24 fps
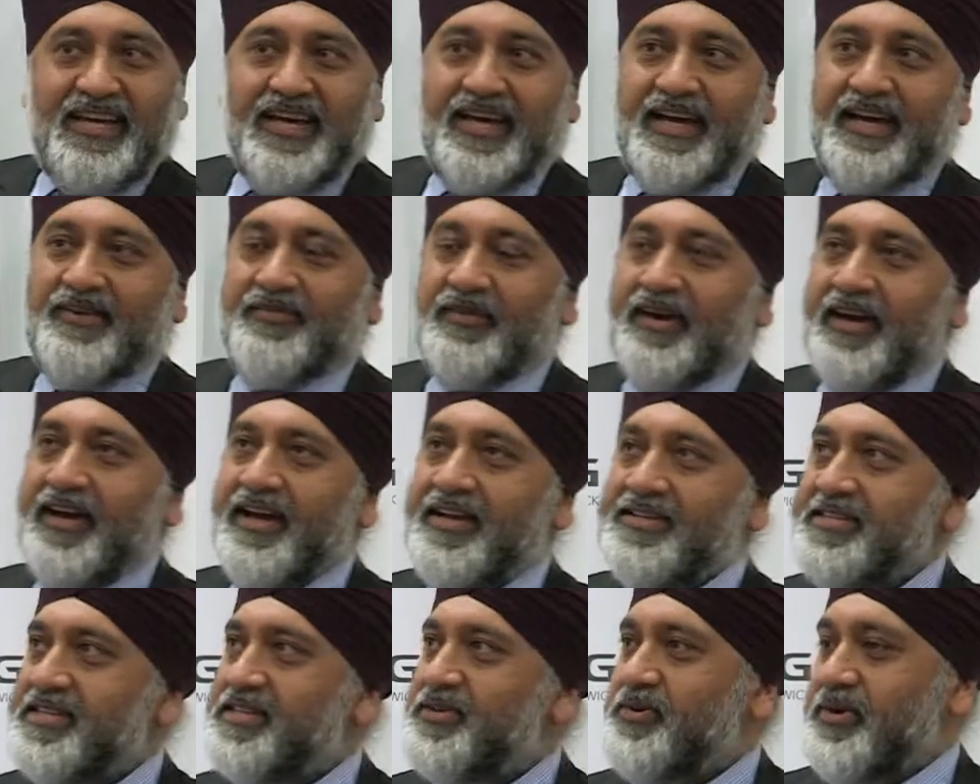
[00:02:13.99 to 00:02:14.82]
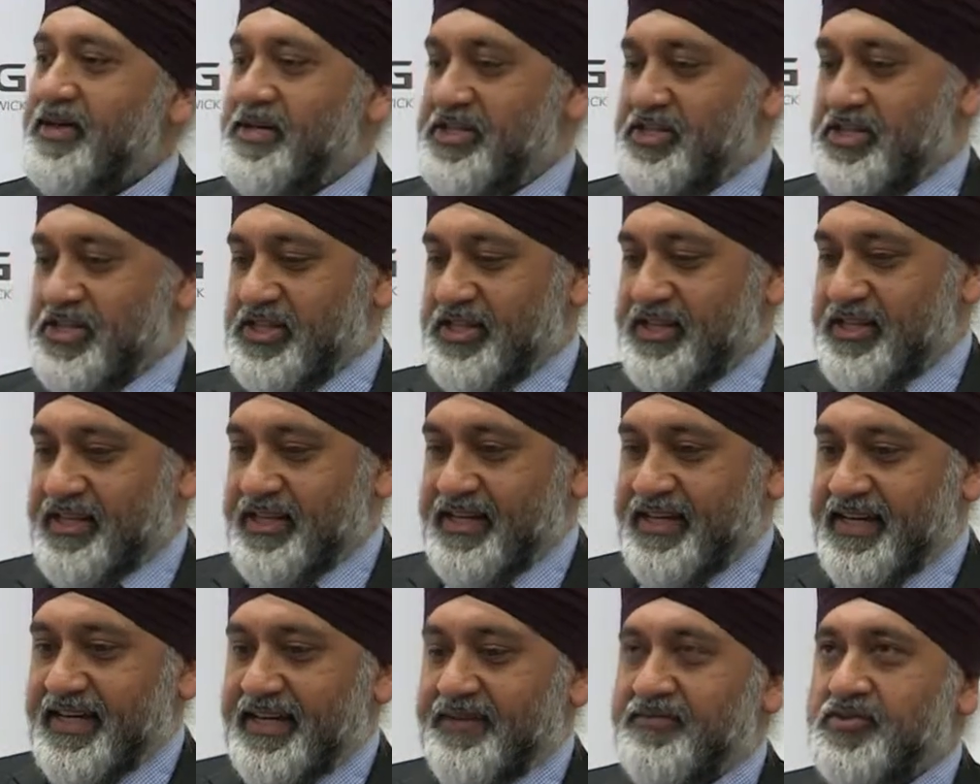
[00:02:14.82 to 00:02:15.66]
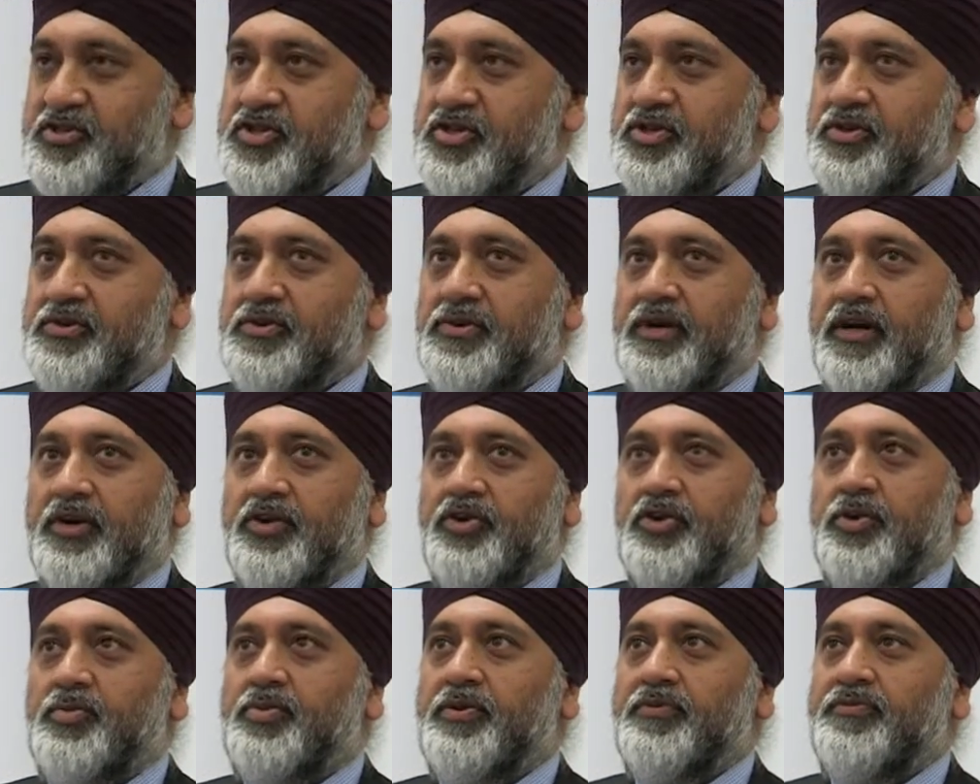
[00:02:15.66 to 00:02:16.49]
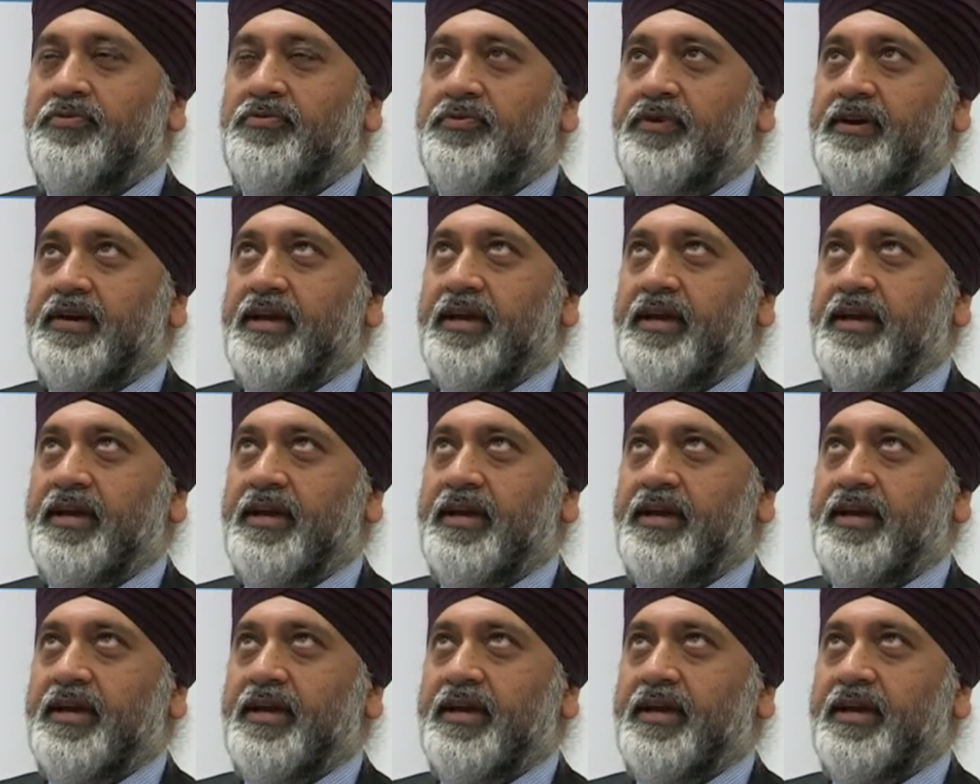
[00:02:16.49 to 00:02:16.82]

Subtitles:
I asked this question to a group of